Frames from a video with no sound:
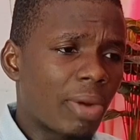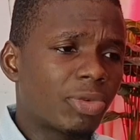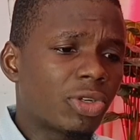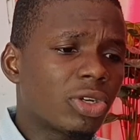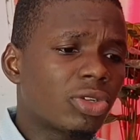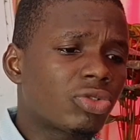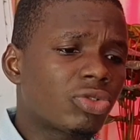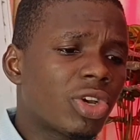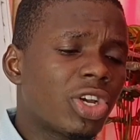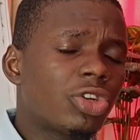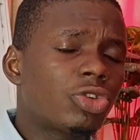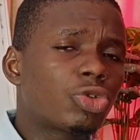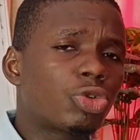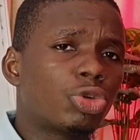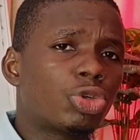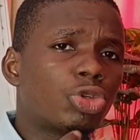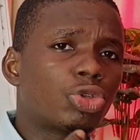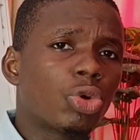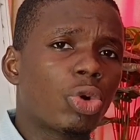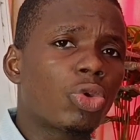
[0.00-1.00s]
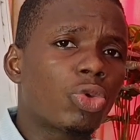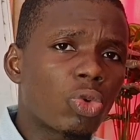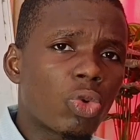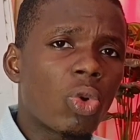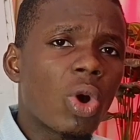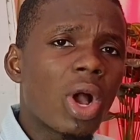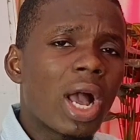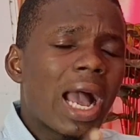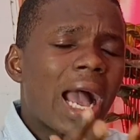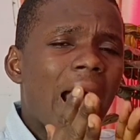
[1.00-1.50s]
I'm just going to show
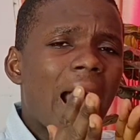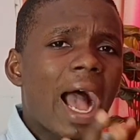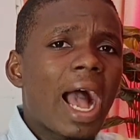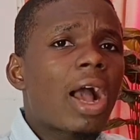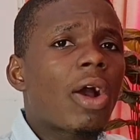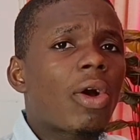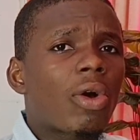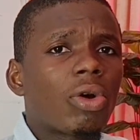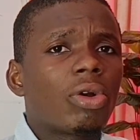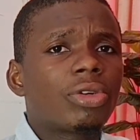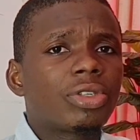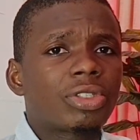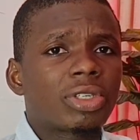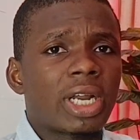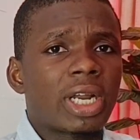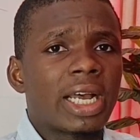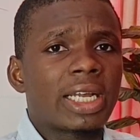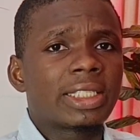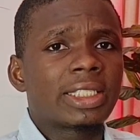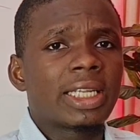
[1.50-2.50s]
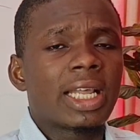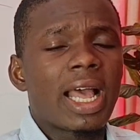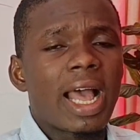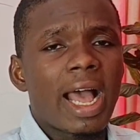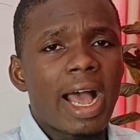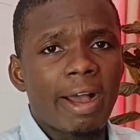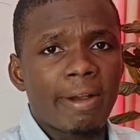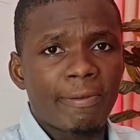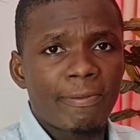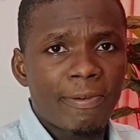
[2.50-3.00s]
you how contrast
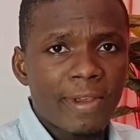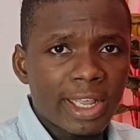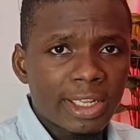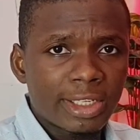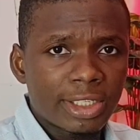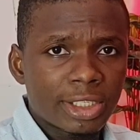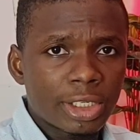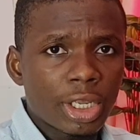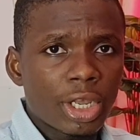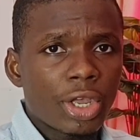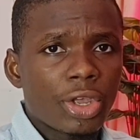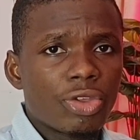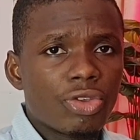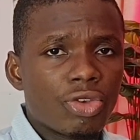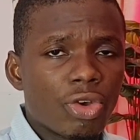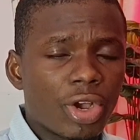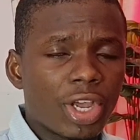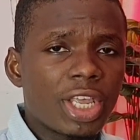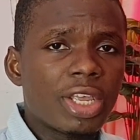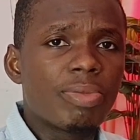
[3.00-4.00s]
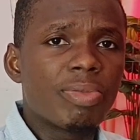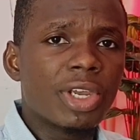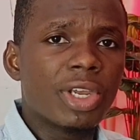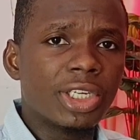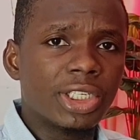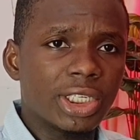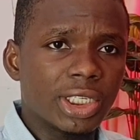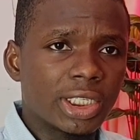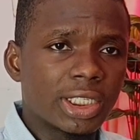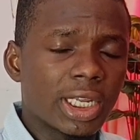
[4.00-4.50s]
affects your
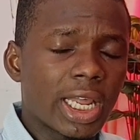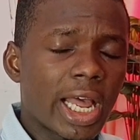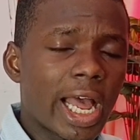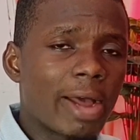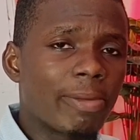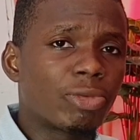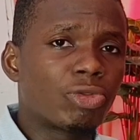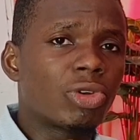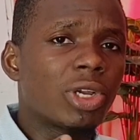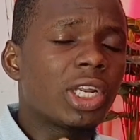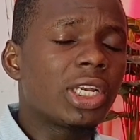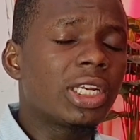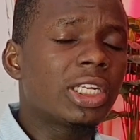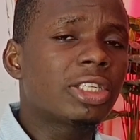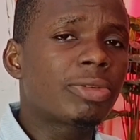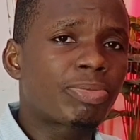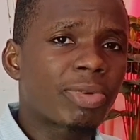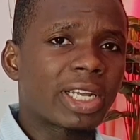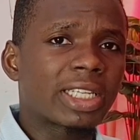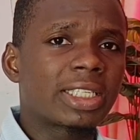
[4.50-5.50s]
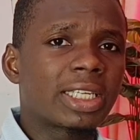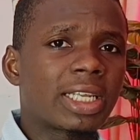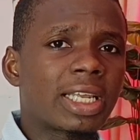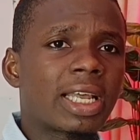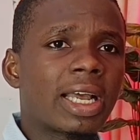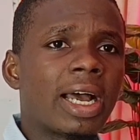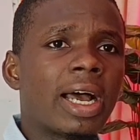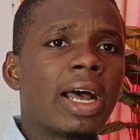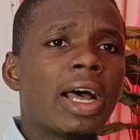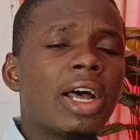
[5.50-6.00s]
images. I'm doing this
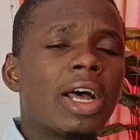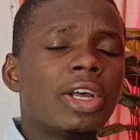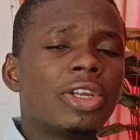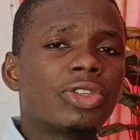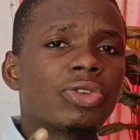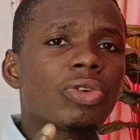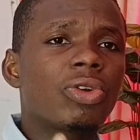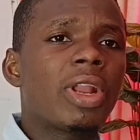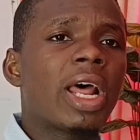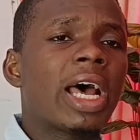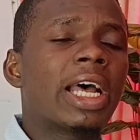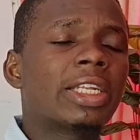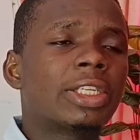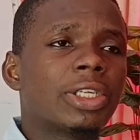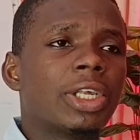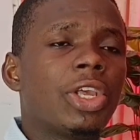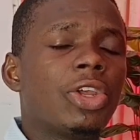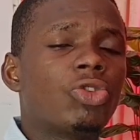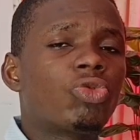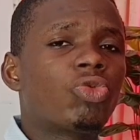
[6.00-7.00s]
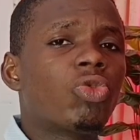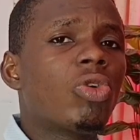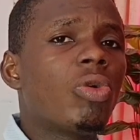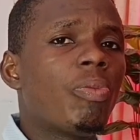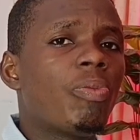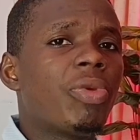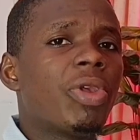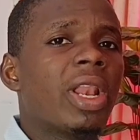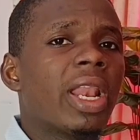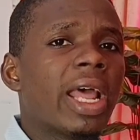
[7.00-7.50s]
practical so that it
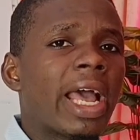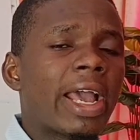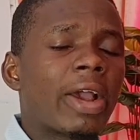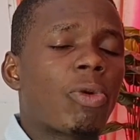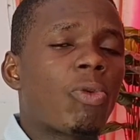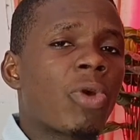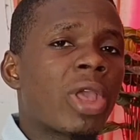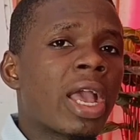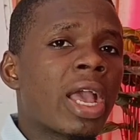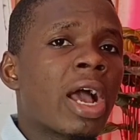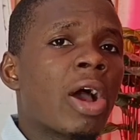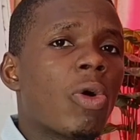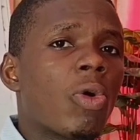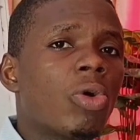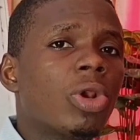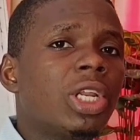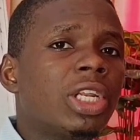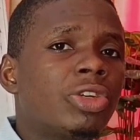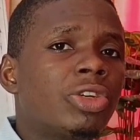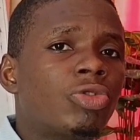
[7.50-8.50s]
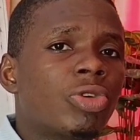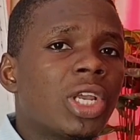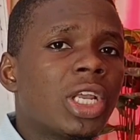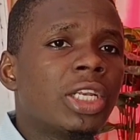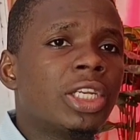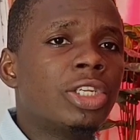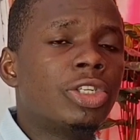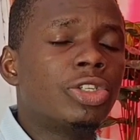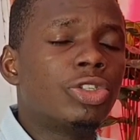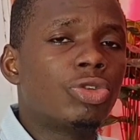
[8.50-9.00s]
won't be like we are only
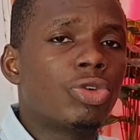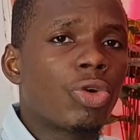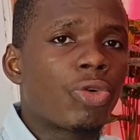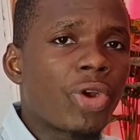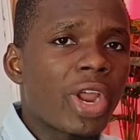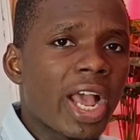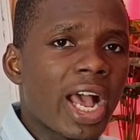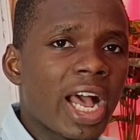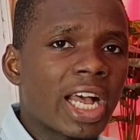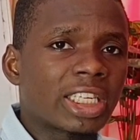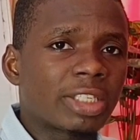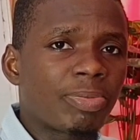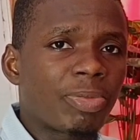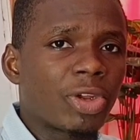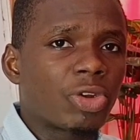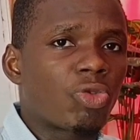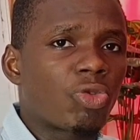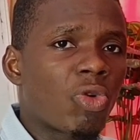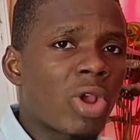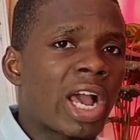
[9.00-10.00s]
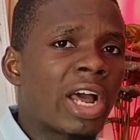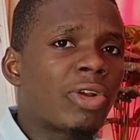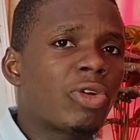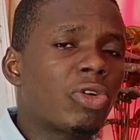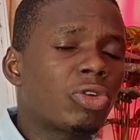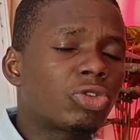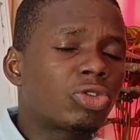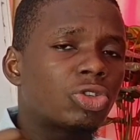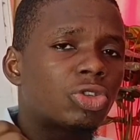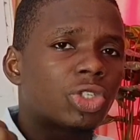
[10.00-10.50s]
doing the theory aspect. We are
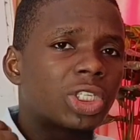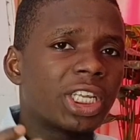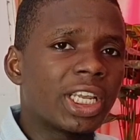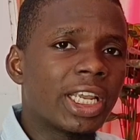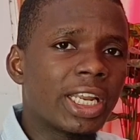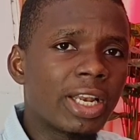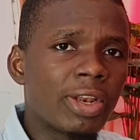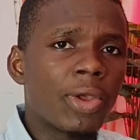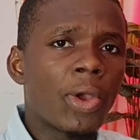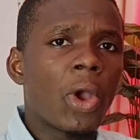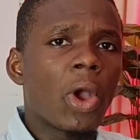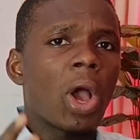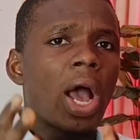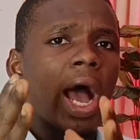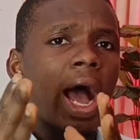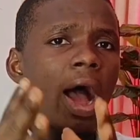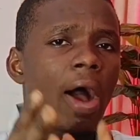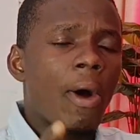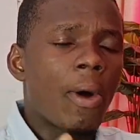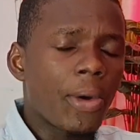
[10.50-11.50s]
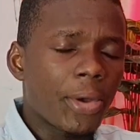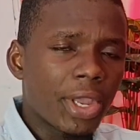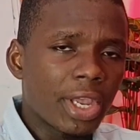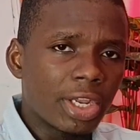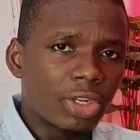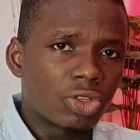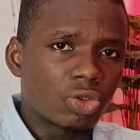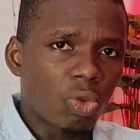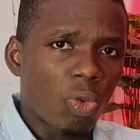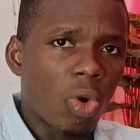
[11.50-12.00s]
not seeing how
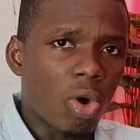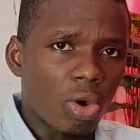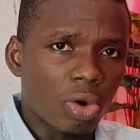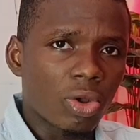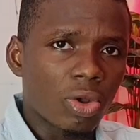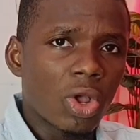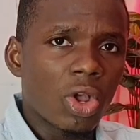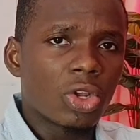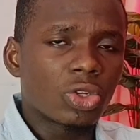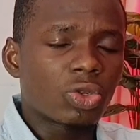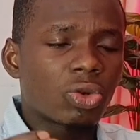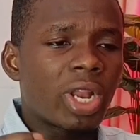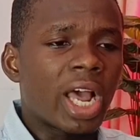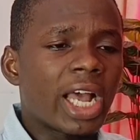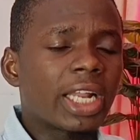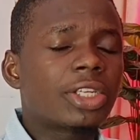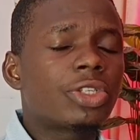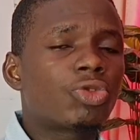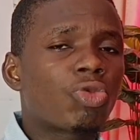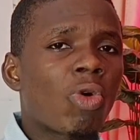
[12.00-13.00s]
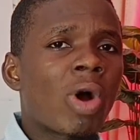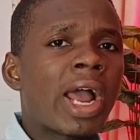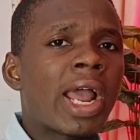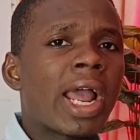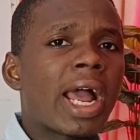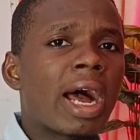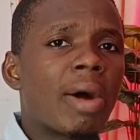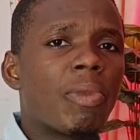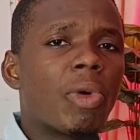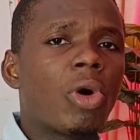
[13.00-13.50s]
it works. So that is
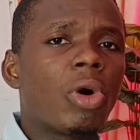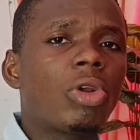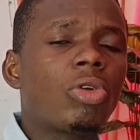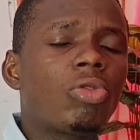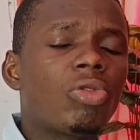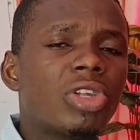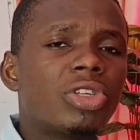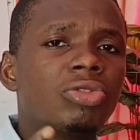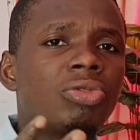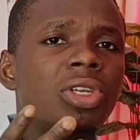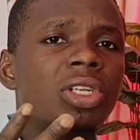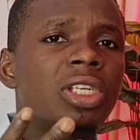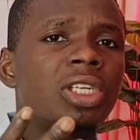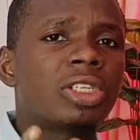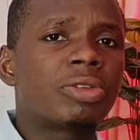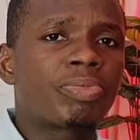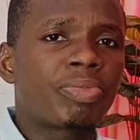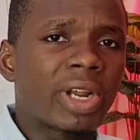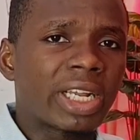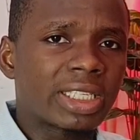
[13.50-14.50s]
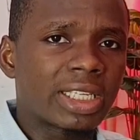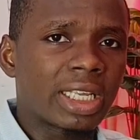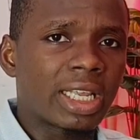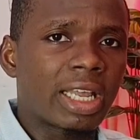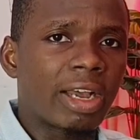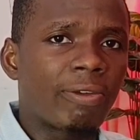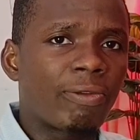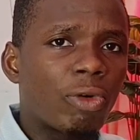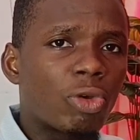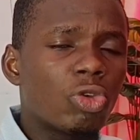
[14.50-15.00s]
why I'm always doing this
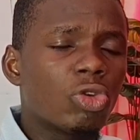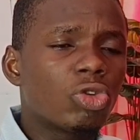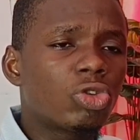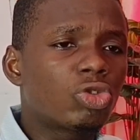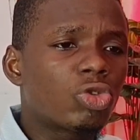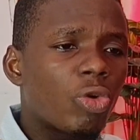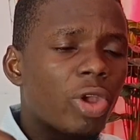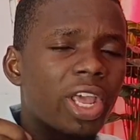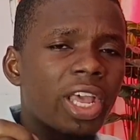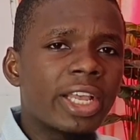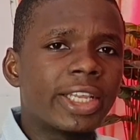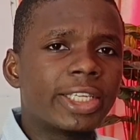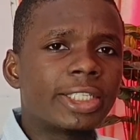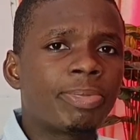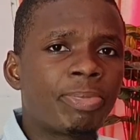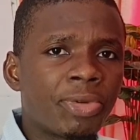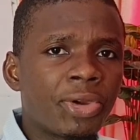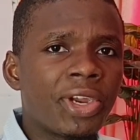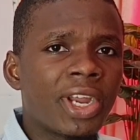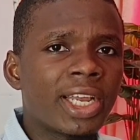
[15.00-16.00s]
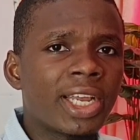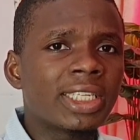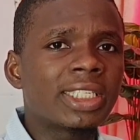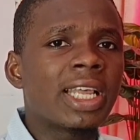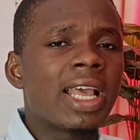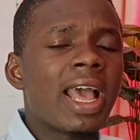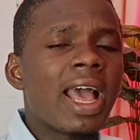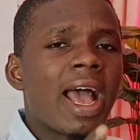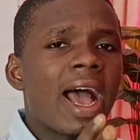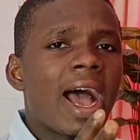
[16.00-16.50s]
practical, for you to
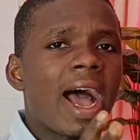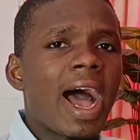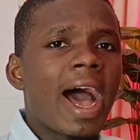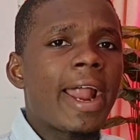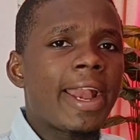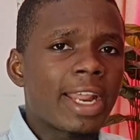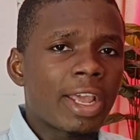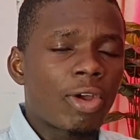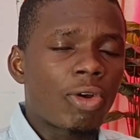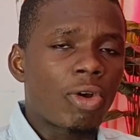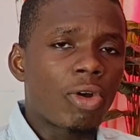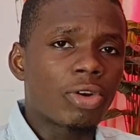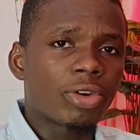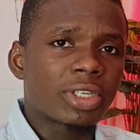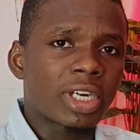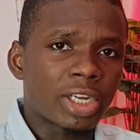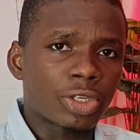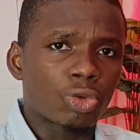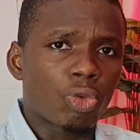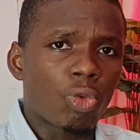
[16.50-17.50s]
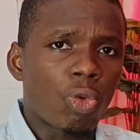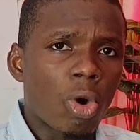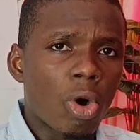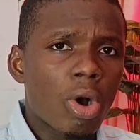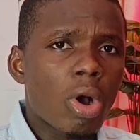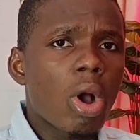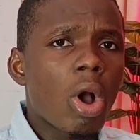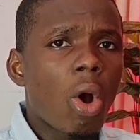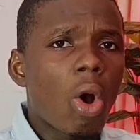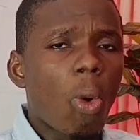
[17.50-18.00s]
experience how the contrast
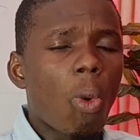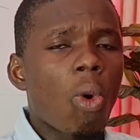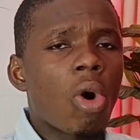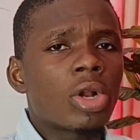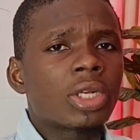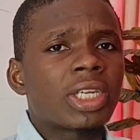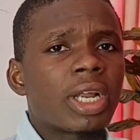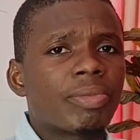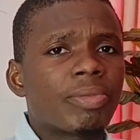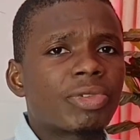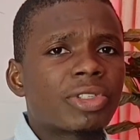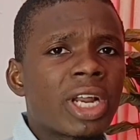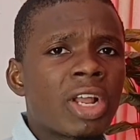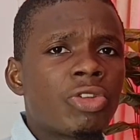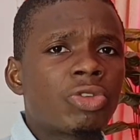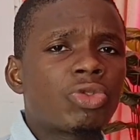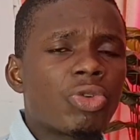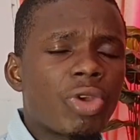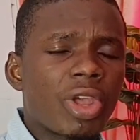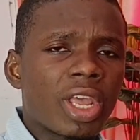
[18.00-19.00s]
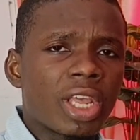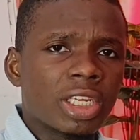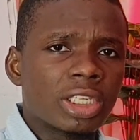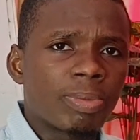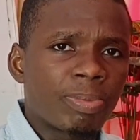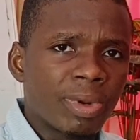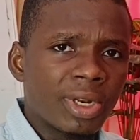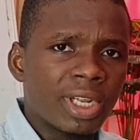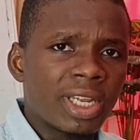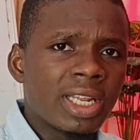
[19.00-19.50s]
work, what I'm trying to
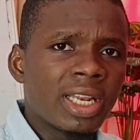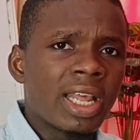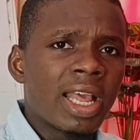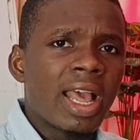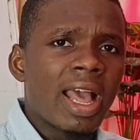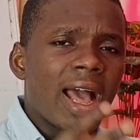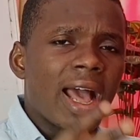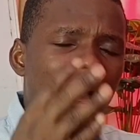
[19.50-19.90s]
explain,